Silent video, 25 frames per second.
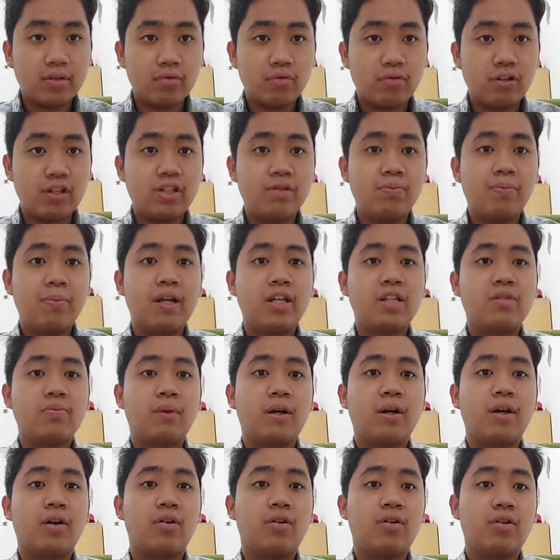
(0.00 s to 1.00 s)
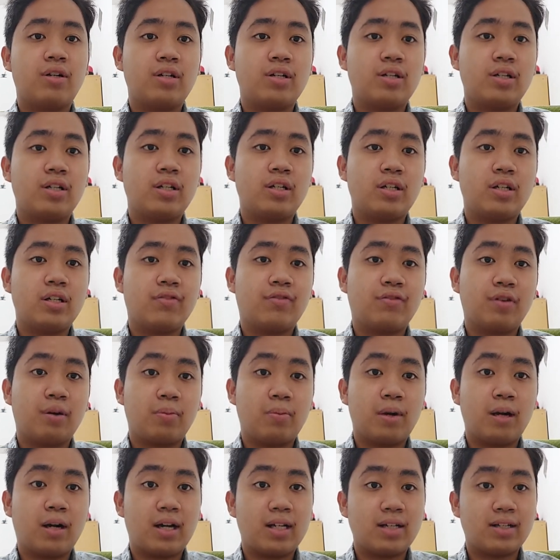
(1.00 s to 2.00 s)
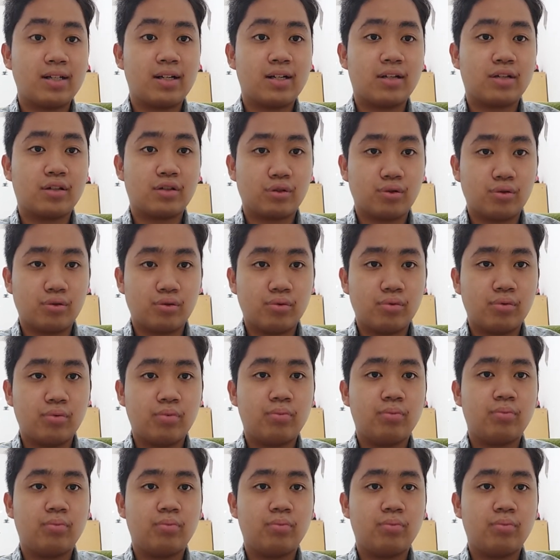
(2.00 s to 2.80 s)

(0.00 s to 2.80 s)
which makes my origin is from Makassar too.